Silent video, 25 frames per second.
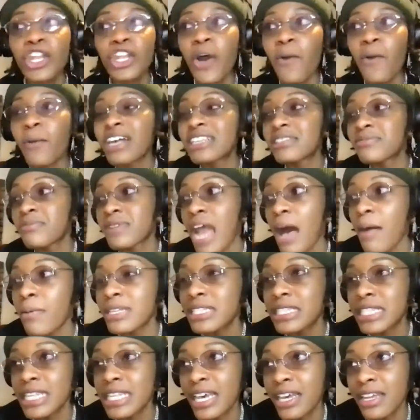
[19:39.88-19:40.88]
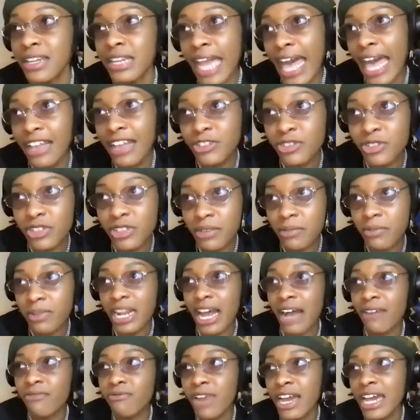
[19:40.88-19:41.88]
No, because when I was thinking naturally,
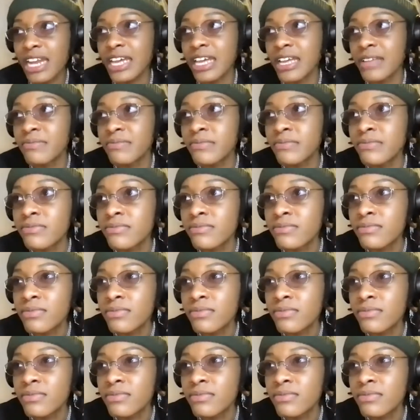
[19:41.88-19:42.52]
when I read it,